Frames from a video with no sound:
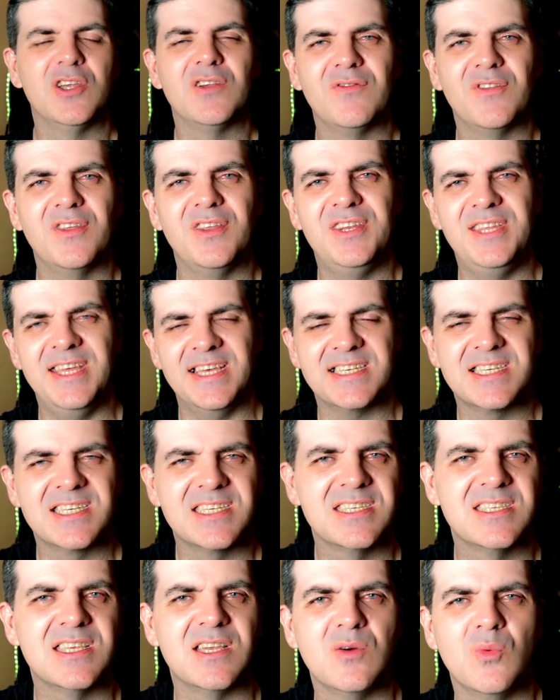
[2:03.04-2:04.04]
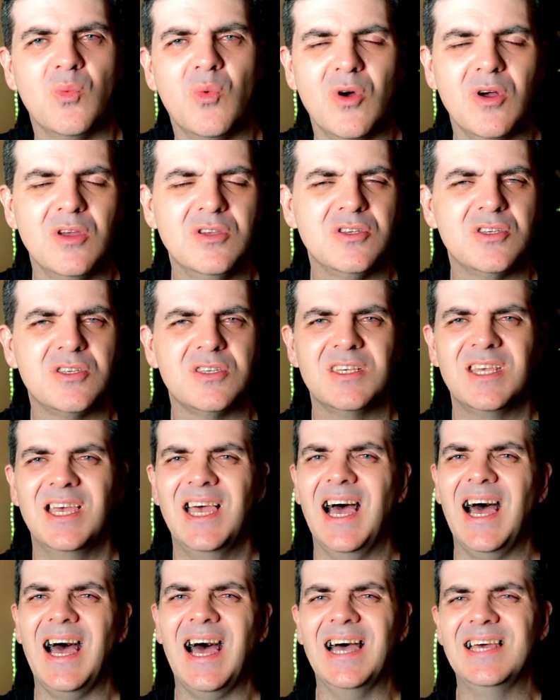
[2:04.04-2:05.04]
out of the discs that I was?
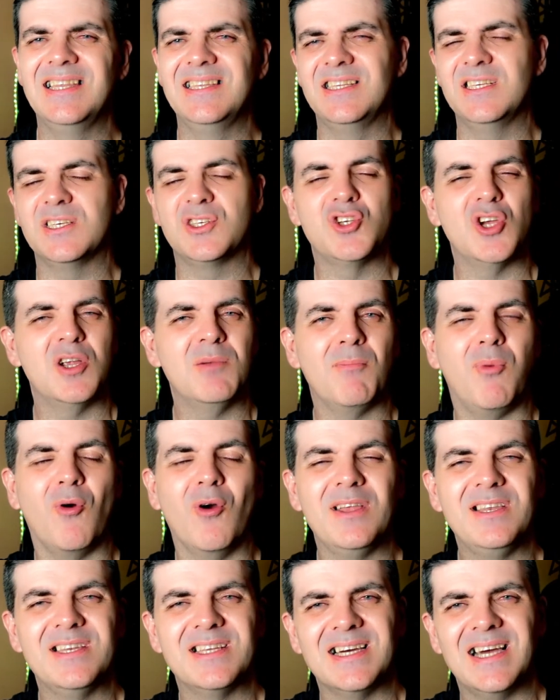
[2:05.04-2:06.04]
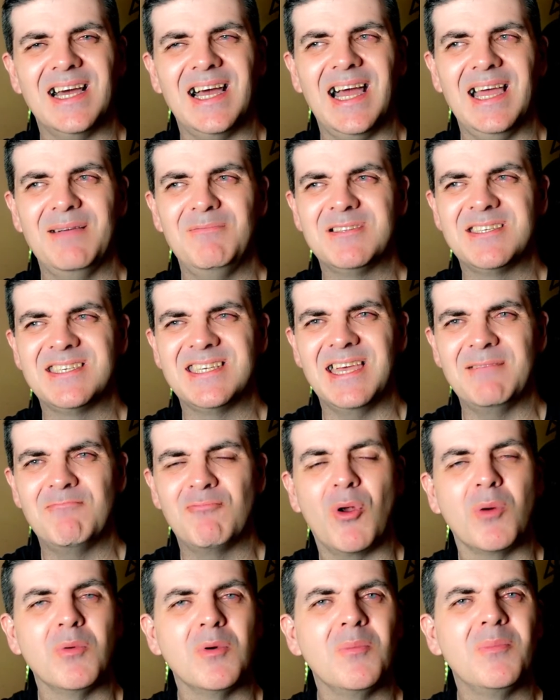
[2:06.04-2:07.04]
And at a certain point, I would say
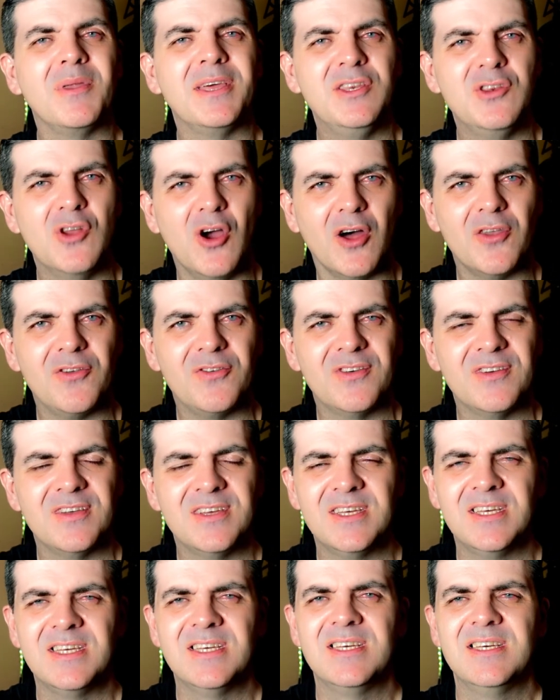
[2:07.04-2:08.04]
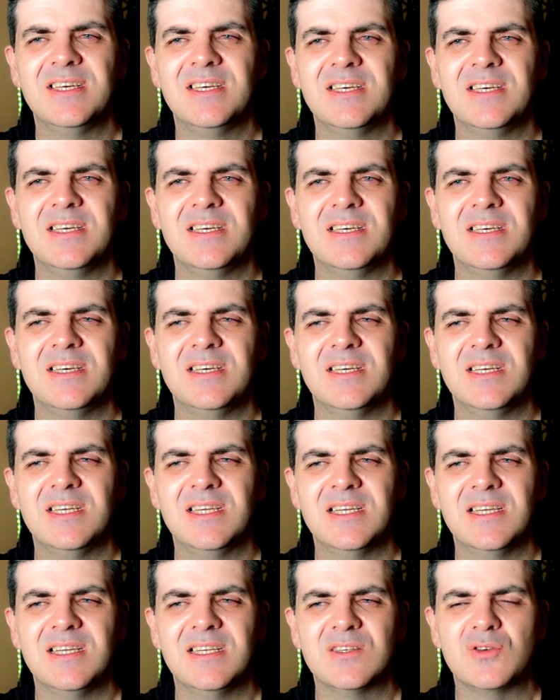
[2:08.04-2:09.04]
probably not.
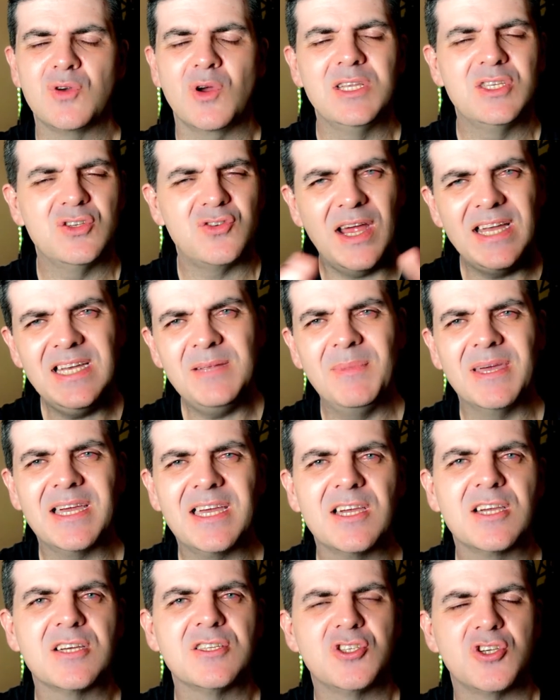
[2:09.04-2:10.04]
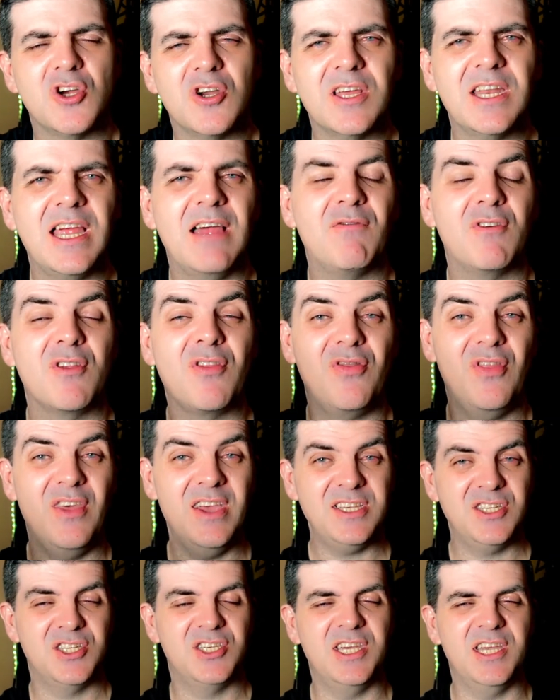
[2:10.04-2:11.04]
So I tried to make a concerted effort
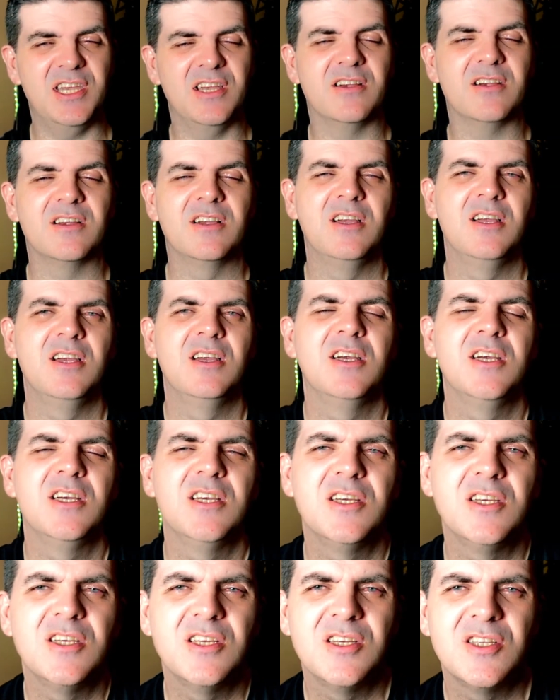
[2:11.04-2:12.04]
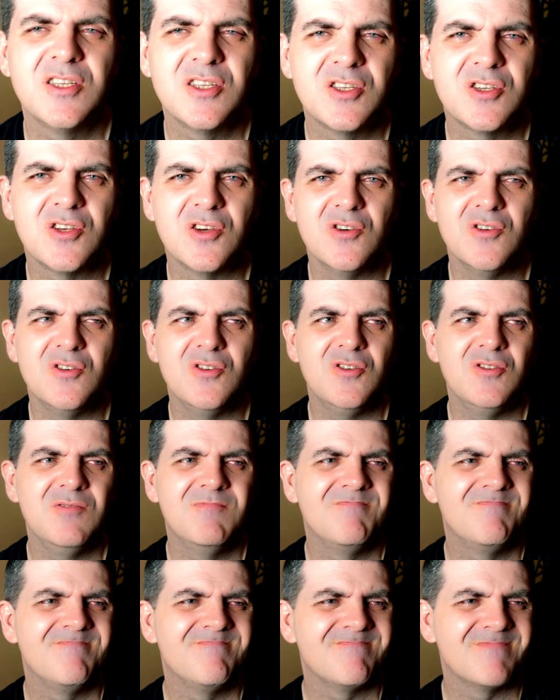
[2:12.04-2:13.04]
this year to
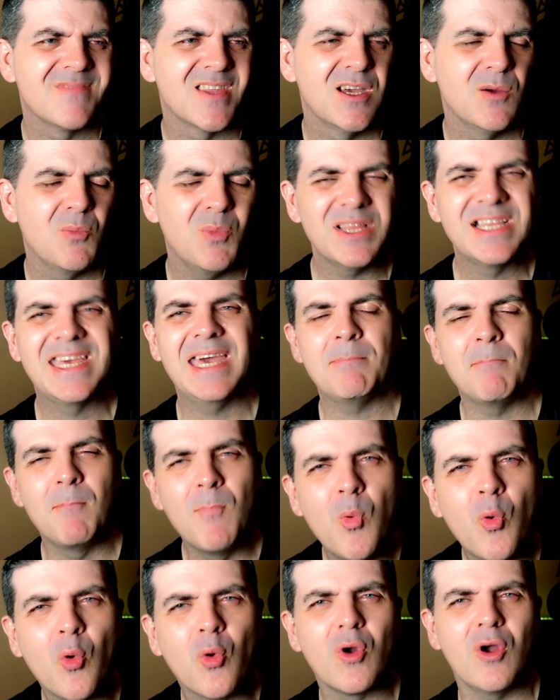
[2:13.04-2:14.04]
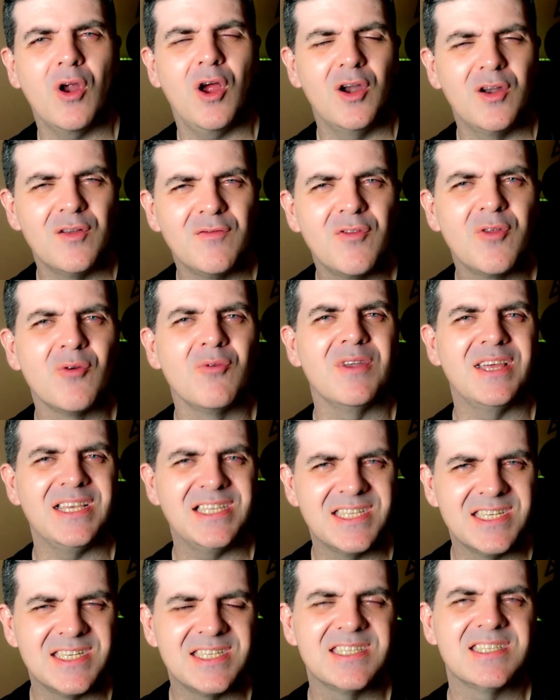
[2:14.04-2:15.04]
well, get more out of the
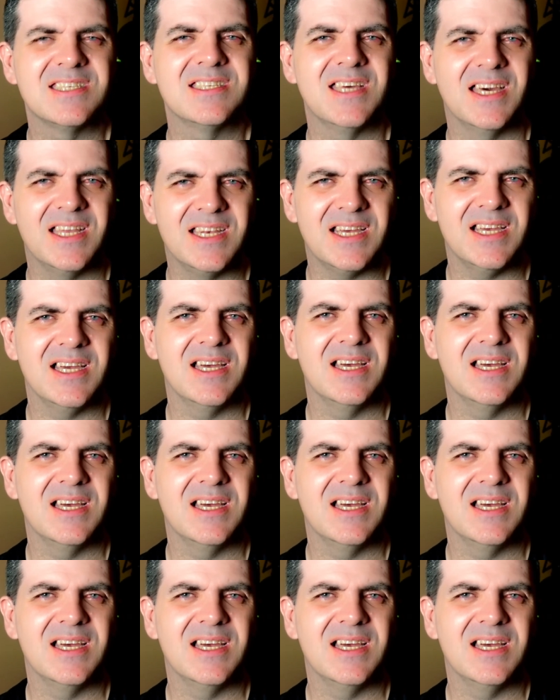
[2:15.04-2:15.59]
releases that